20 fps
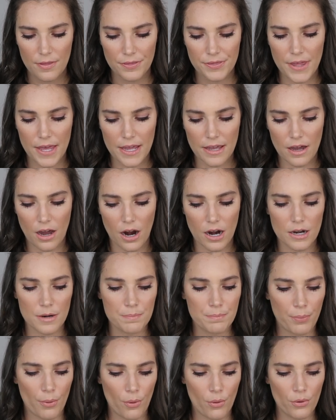They
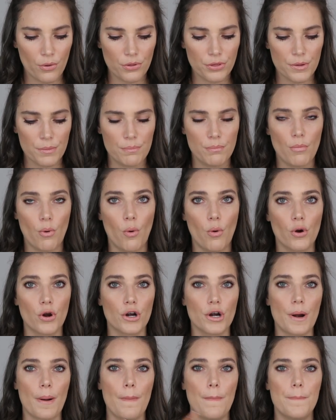are both
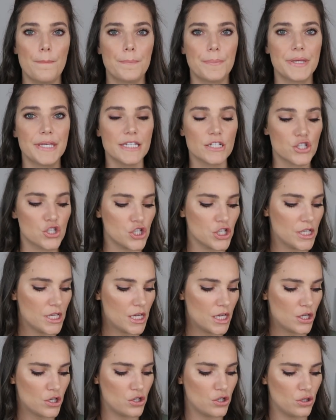more
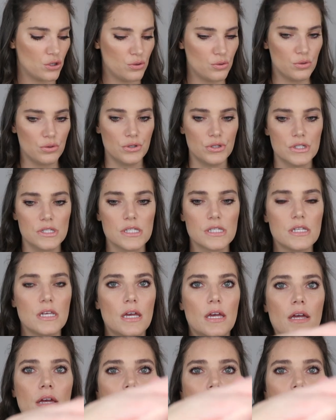peachy nudes.